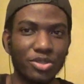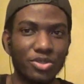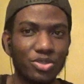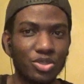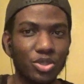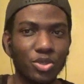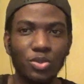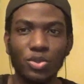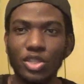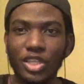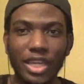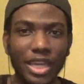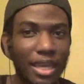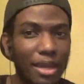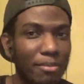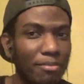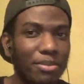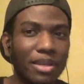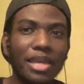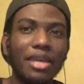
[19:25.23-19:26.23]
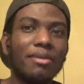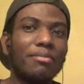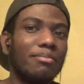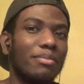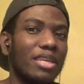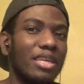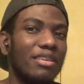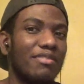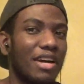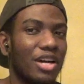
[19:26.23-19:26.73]
So you can't blame
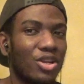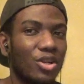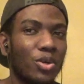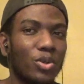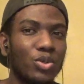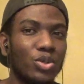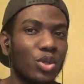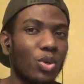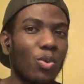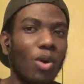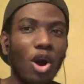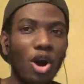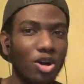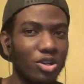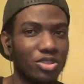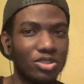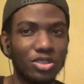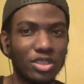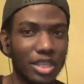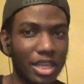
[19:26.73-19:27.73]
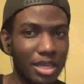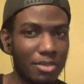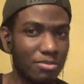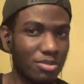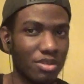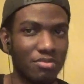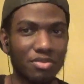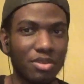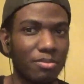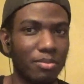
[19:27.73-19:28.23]
me if I don't know all the names
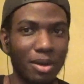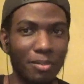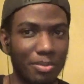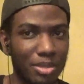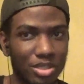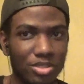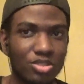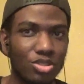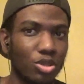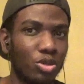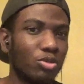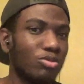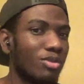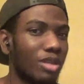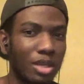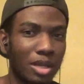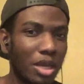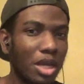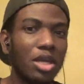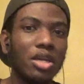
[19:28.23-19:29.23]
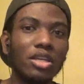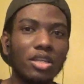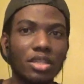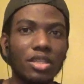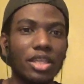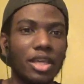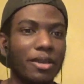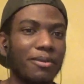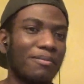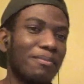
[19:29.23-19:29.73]
of the Muppets. So,
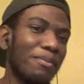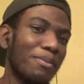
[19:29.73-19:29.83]
yeah.